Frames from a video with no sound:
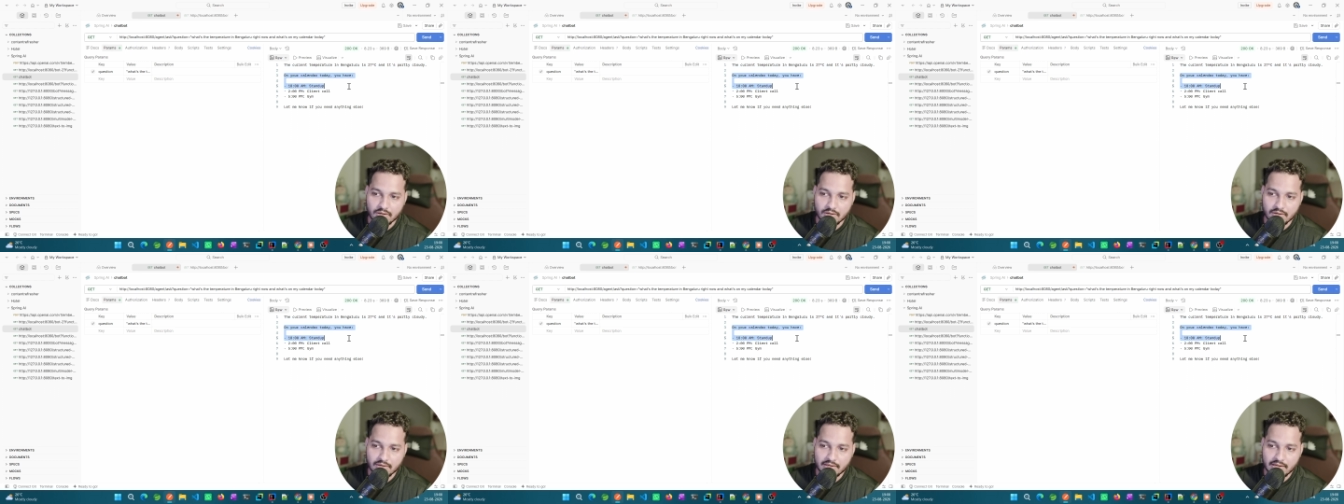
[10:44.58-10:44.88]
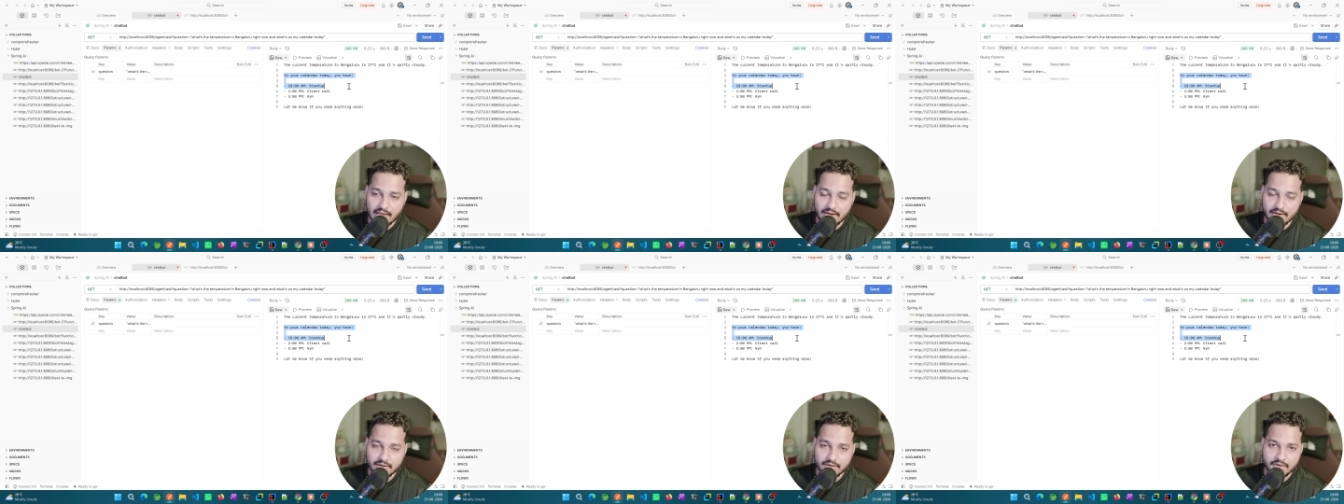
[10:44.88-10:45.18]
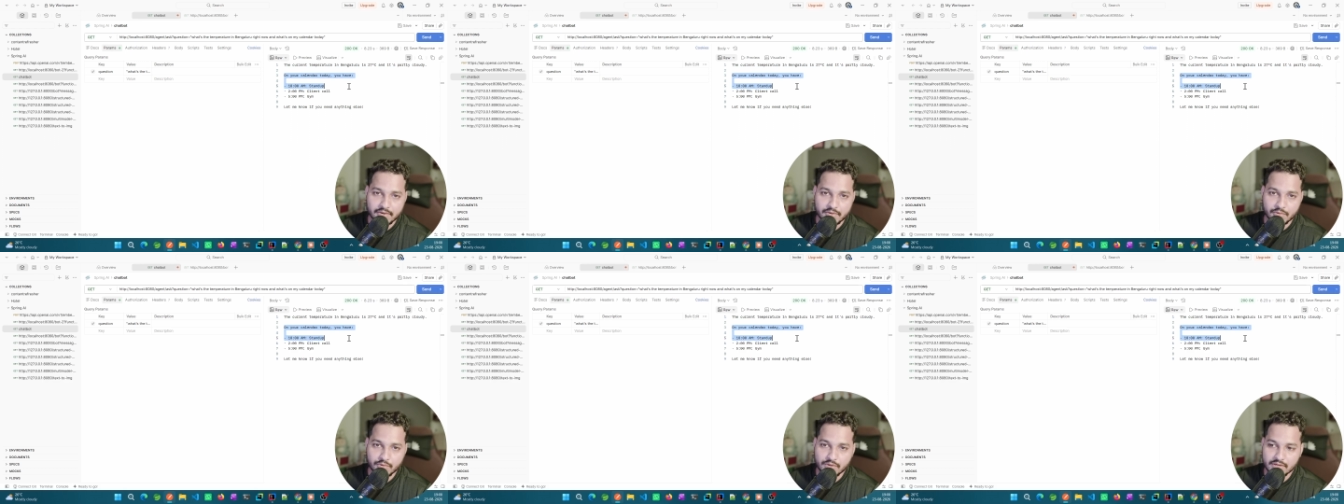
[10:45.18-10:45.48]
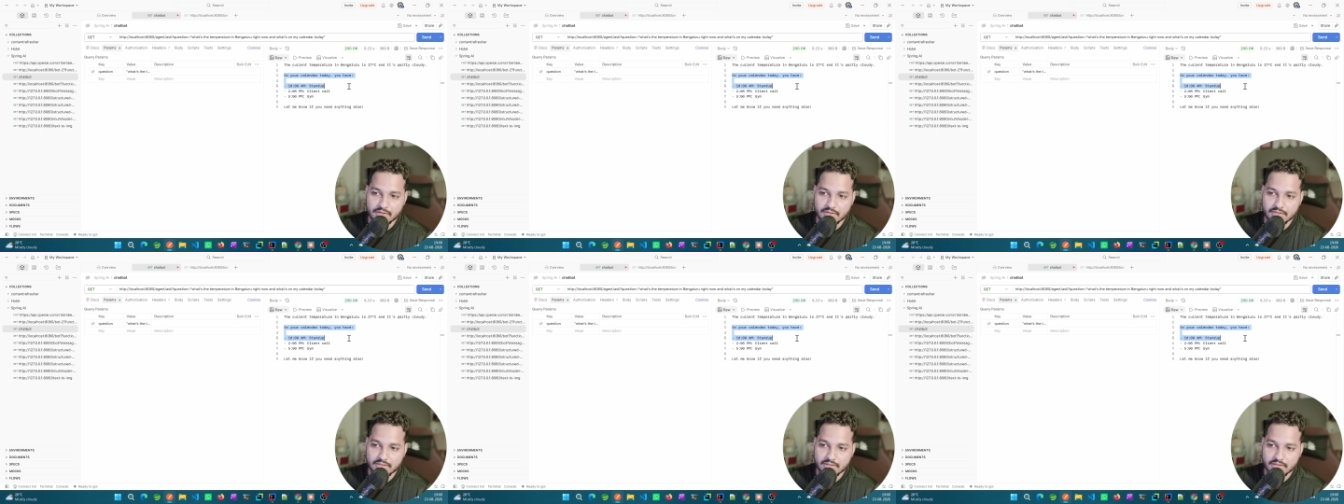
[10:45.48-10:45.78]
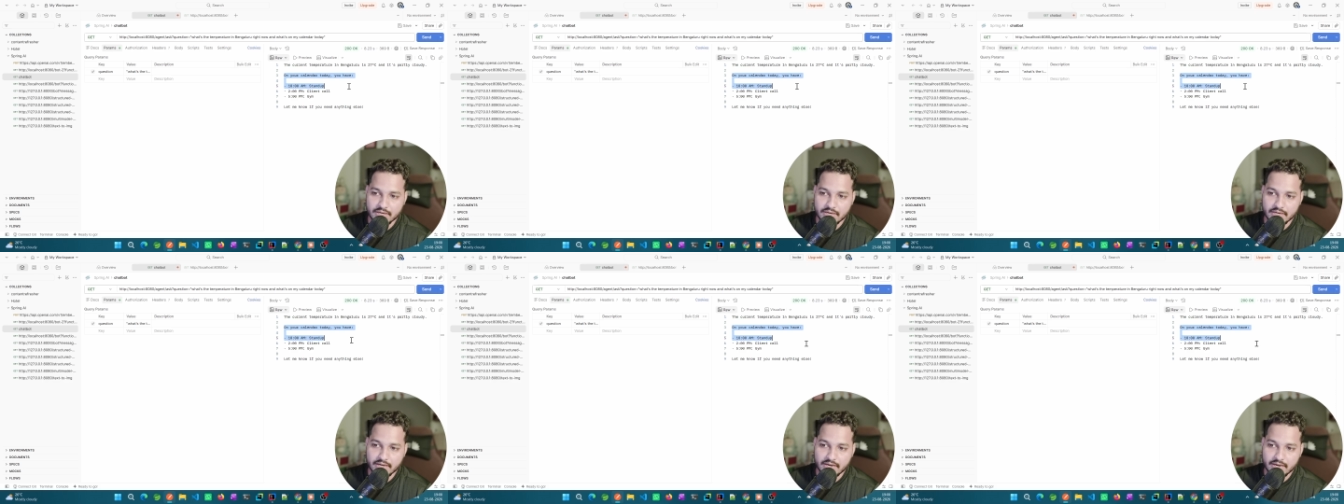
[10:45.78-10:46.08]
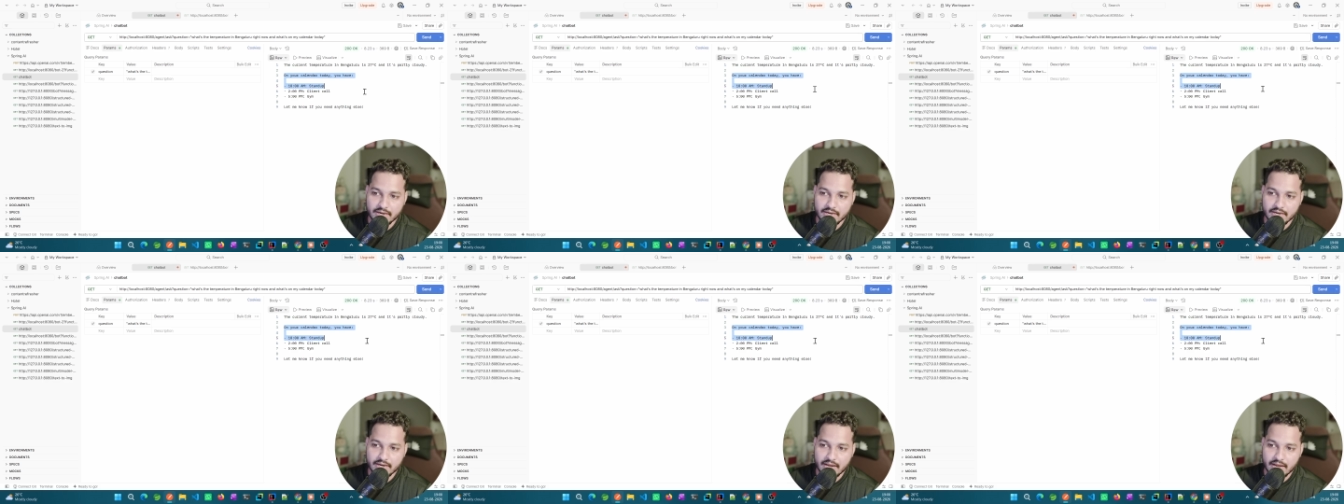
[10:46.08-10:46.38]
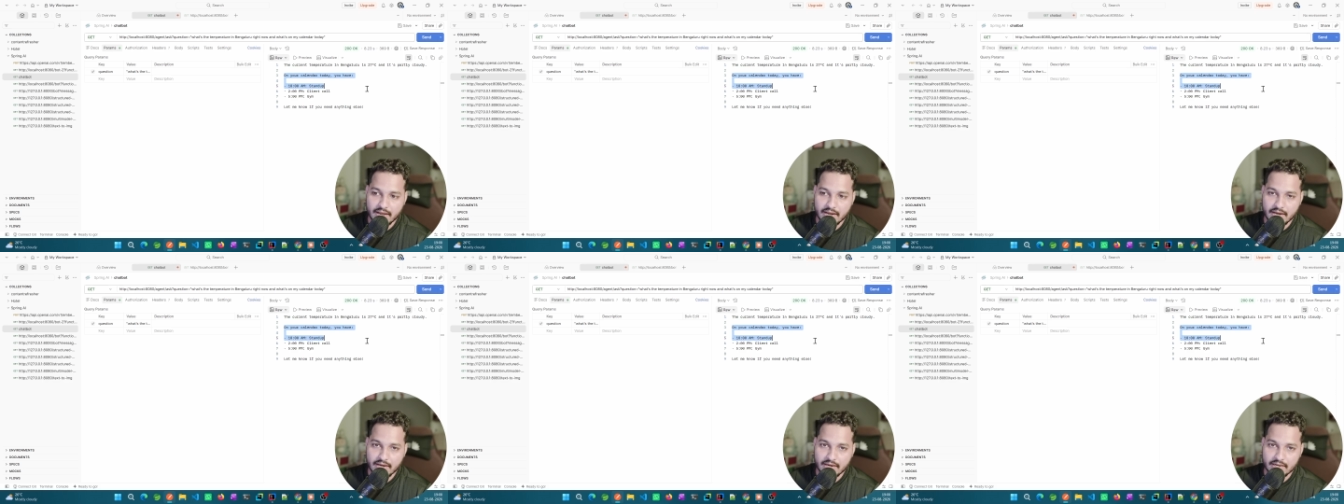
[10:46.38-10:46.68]
calendar tool is created
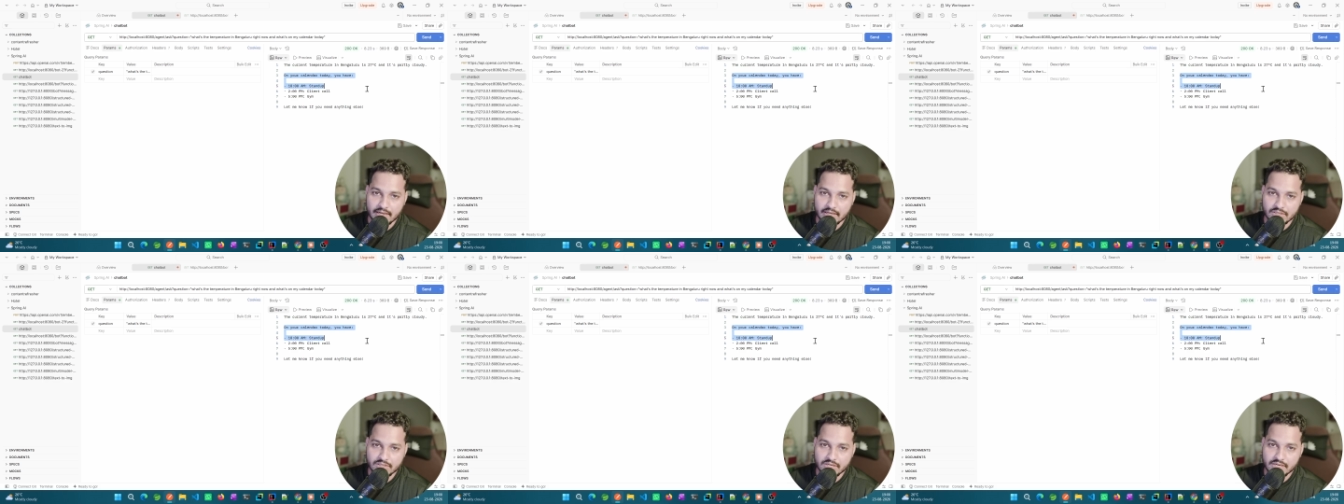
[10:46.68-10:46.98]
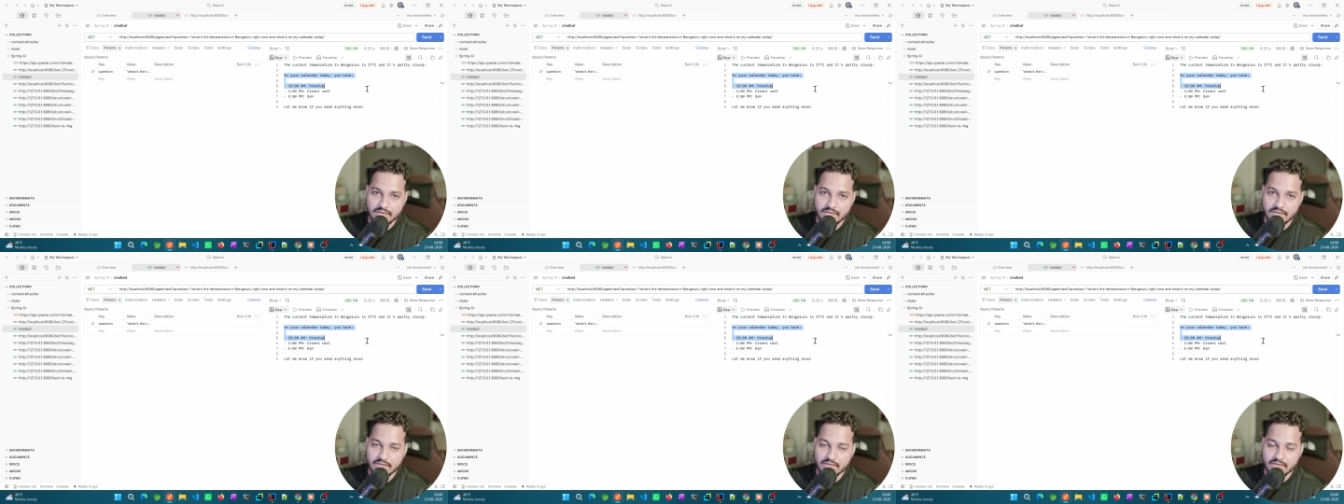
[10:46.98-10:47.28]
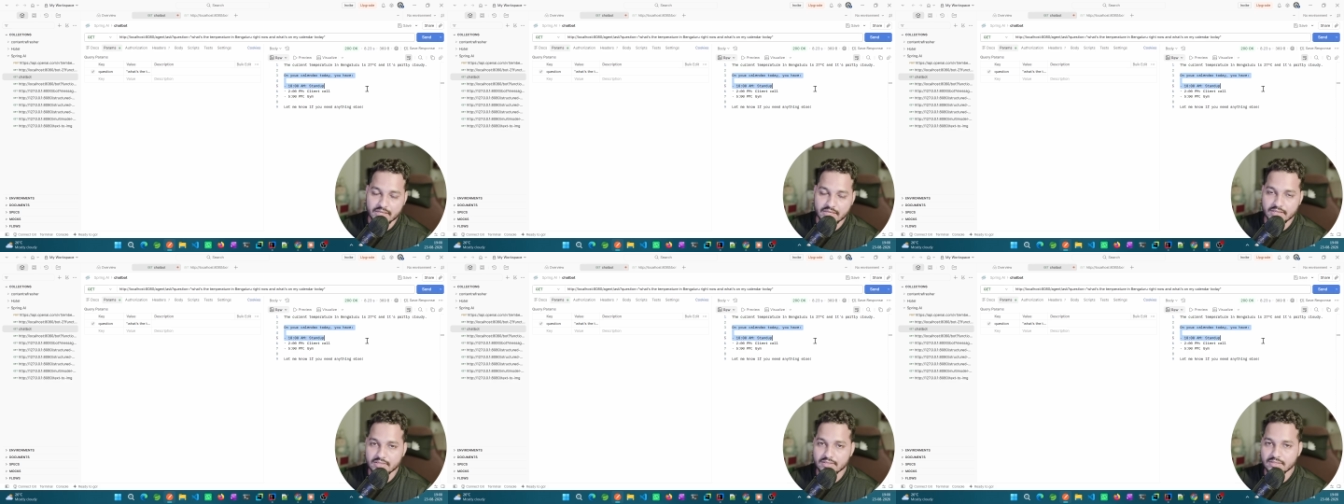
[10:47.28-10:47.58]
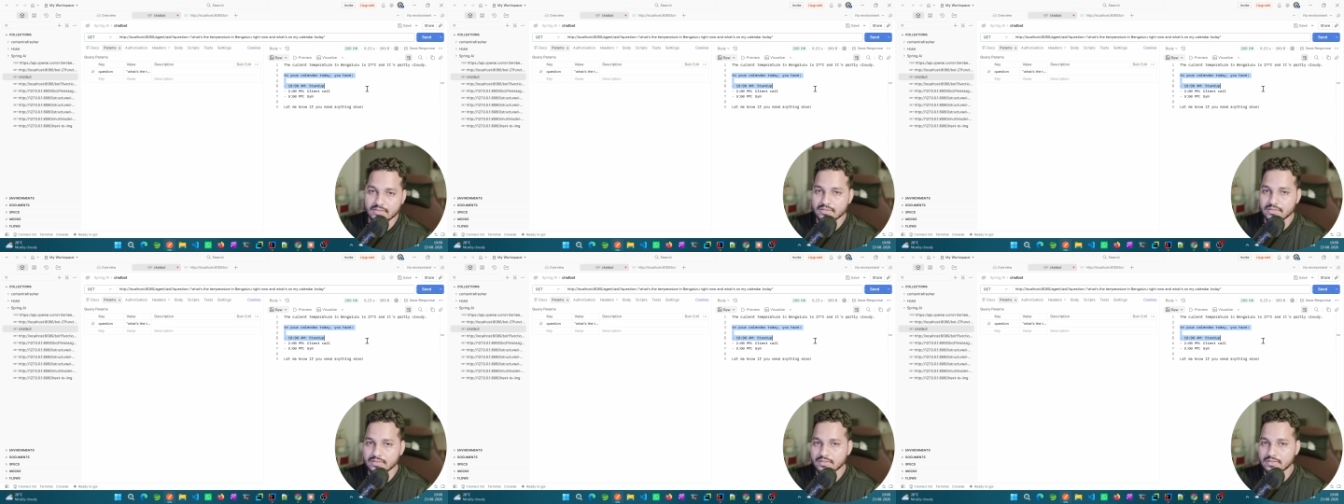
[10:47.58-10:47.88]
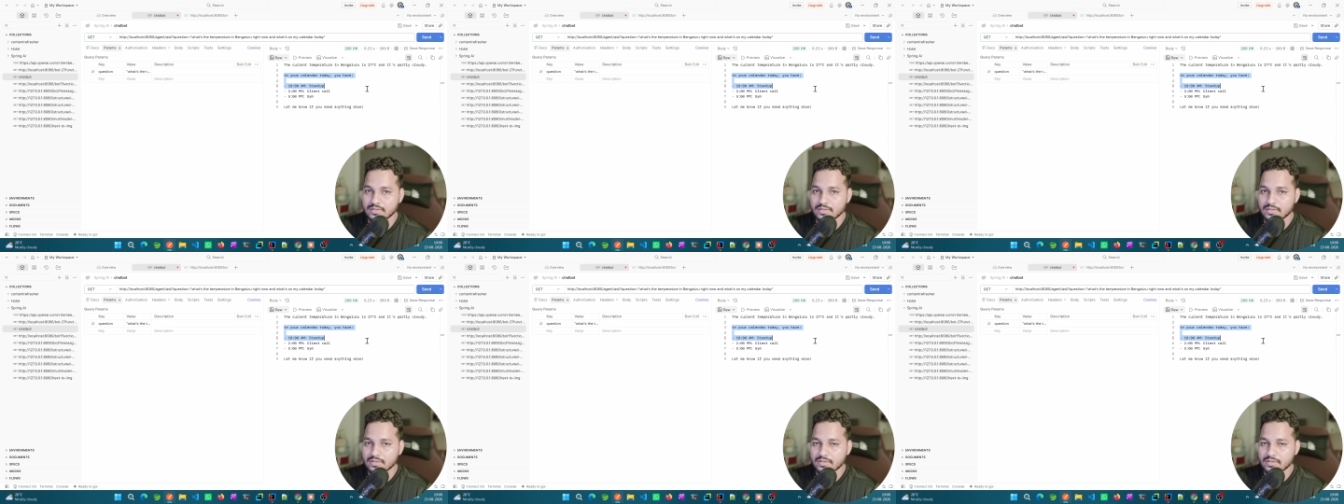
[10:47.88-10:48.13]
and agent is